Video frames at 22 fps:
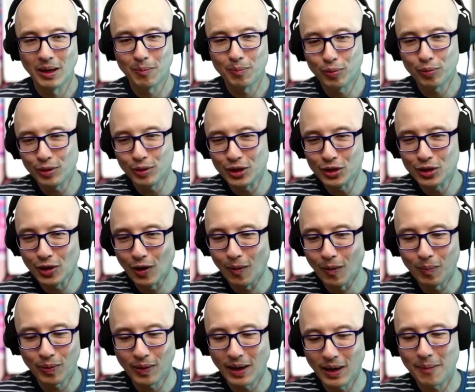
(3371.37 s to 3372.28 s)
my
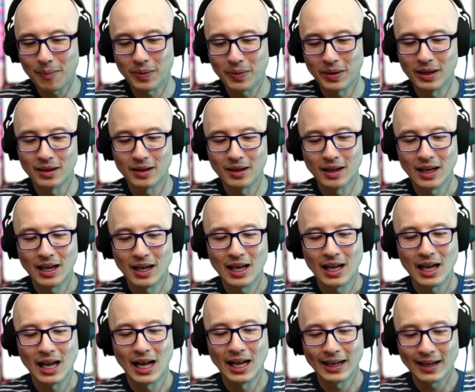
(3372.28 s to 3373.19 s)
pre-show prep, and
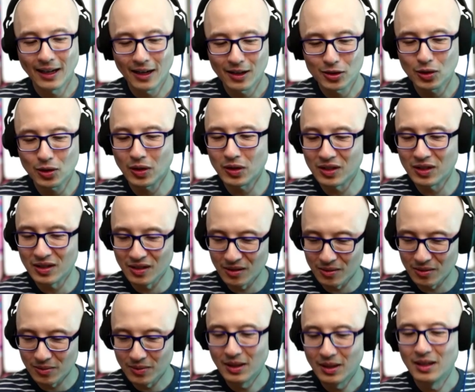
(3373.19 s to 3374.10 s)
I got to start
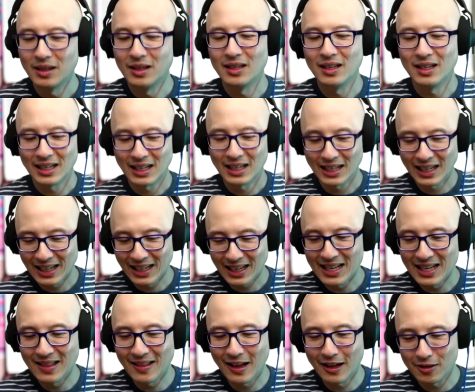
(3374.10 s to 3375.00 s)
to
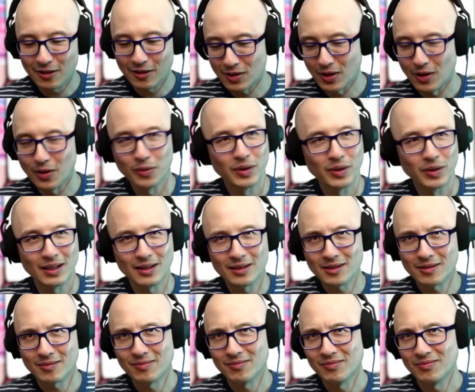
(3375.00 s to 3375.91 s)
get in that zone. And
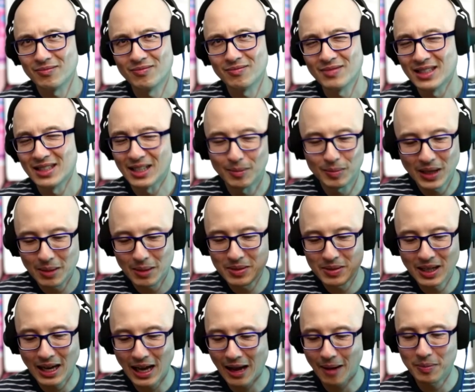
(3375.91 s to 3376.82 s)
it's
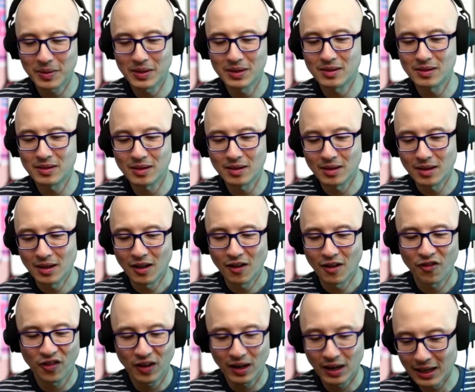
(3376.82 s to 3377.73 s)
sometimes it happens
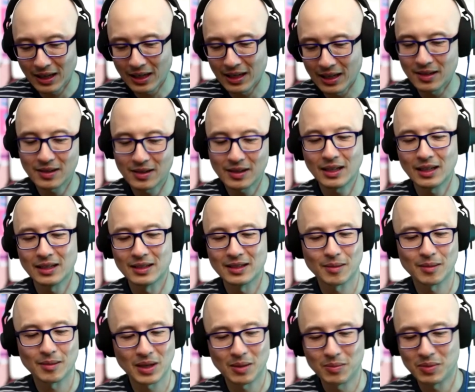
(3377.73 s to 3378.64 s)
fairly easy,
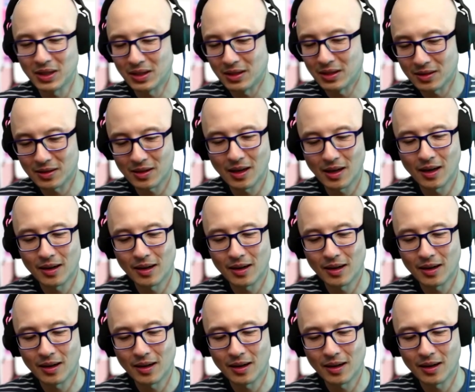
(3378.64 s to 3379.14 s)
and sometimes it does